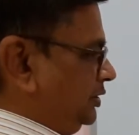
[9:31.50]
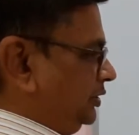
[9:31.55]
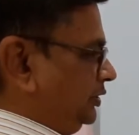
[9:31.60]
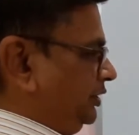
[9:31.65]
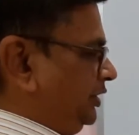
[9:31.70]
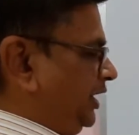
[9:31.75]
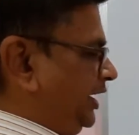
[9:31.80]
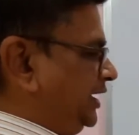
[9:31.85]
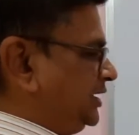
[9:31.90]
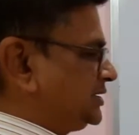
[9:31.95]

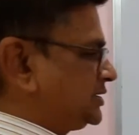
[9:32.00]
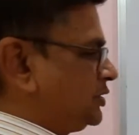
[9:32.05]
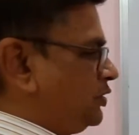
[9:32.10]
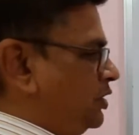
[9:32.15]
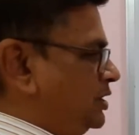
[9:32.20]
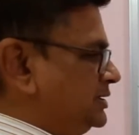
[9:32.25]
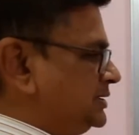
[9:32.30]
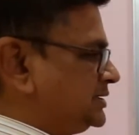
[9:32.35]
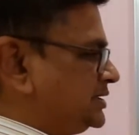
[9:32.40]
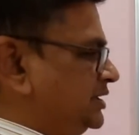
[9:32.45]
D is
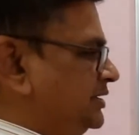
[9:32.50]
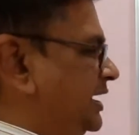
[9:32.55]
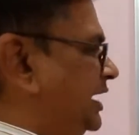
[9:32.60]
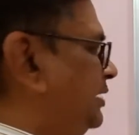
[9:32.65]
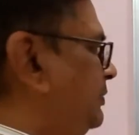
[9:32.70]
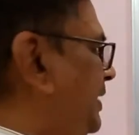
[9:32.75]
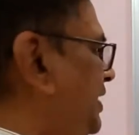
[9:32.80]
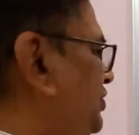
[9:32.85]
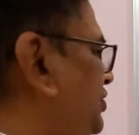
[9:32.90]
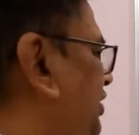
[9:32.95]
constant, that
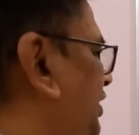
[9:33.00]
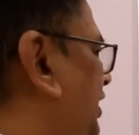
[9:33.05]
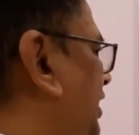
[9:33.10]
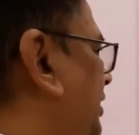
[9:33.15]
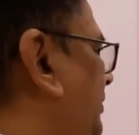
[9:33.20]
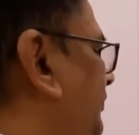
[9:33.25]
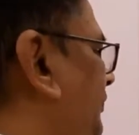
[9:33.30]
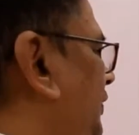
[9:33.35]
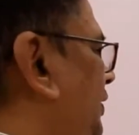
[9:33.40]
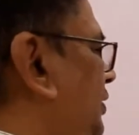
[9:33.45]
mentioned
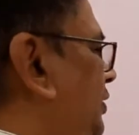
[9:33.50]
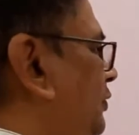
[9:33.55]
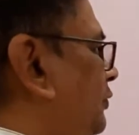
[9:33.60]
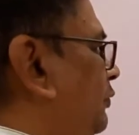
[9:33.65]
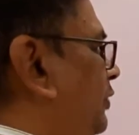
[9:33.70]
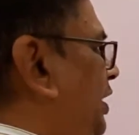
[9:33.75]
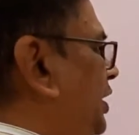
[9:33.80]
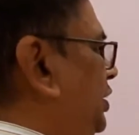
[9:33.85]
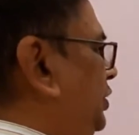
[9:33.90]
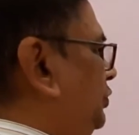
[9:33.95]
here.
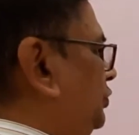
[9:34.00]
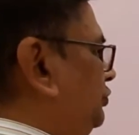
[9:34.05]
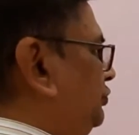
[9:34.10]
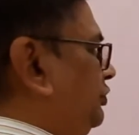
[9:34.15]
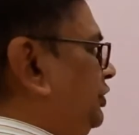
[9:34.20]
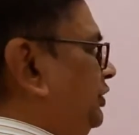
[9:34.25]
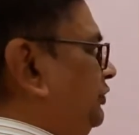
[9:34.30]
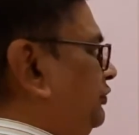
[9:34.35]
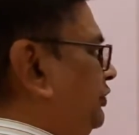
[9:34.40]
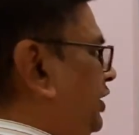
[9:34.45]
1 into
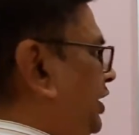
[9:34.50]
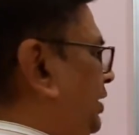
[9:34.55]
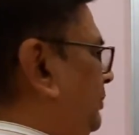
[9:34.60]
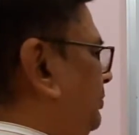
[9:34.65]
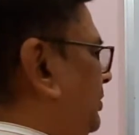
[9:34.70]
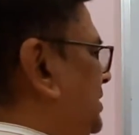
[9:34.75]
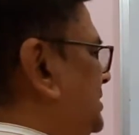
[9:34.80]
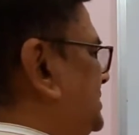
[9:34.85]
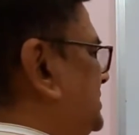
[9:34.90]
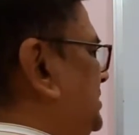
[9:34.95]
3, 3
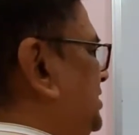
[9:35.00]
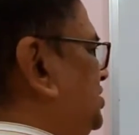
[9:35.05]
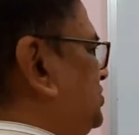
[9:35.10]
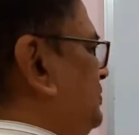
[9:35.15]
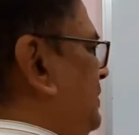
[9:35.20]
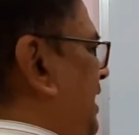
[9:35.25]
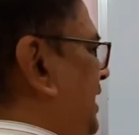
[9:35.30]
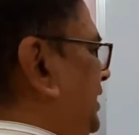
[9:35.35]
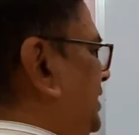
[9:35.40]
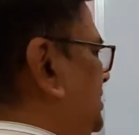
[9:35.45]
plus this
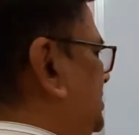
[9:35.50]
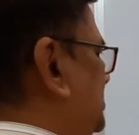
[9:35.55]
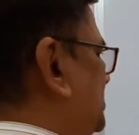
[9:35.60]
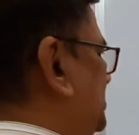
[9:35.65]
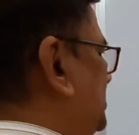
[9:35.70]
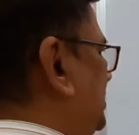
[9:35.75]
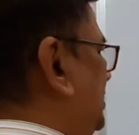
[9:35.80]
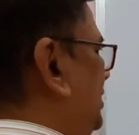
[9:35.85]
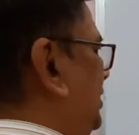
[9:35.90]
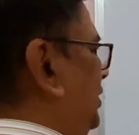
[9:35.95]

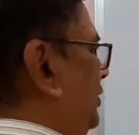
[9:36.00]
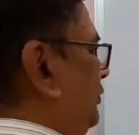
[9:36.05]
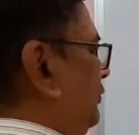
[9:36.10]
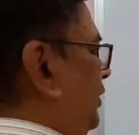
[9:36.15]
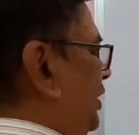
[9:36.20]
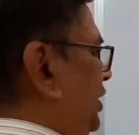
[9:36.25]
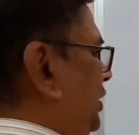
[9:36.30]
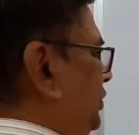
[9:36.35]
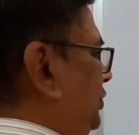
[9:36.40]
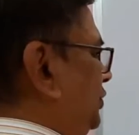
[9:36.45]
minus
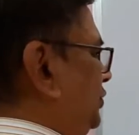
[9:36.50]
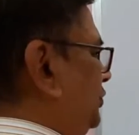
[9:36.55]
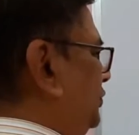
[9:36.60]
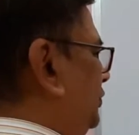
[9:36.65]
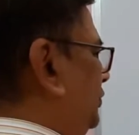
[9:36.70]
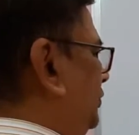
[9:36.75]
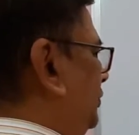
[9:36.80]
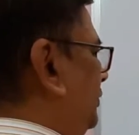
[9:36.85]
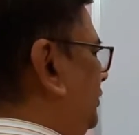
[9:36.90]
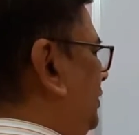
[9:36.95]
1 into
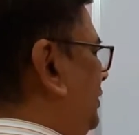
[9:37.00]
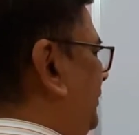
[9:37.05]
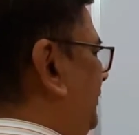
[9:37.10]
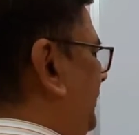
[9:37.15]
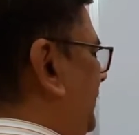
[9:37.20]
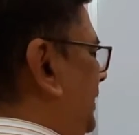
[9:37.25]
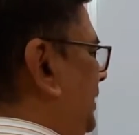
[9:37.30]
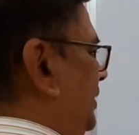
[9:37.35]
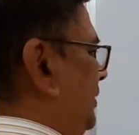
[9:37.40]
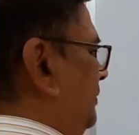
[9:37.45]
2,
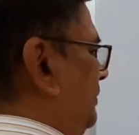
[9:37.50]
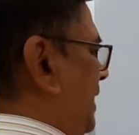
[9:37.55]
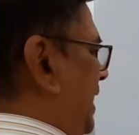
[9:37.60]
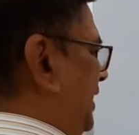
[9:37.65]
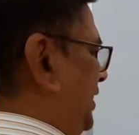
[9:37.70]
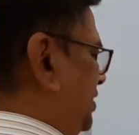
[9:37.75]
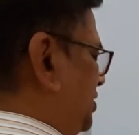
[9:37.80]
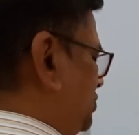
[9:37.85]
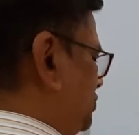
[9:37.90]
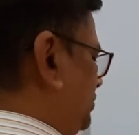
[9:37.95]

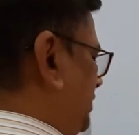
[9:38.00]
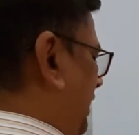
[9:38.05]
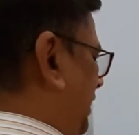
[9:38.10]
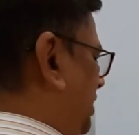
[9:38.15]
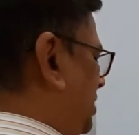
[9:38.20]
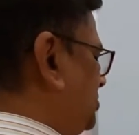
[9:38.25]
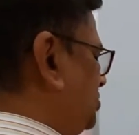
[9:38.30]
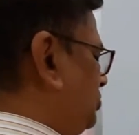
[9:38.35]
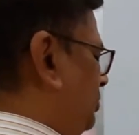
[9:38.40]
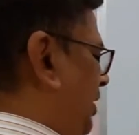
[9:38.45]
minus 2, that
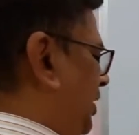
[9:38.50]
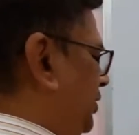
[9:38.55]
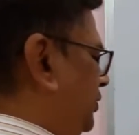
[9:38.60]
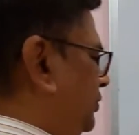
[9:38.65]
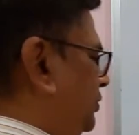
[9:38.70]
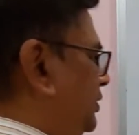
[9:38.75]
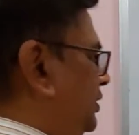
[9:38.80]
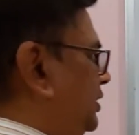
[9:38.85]
comes 5.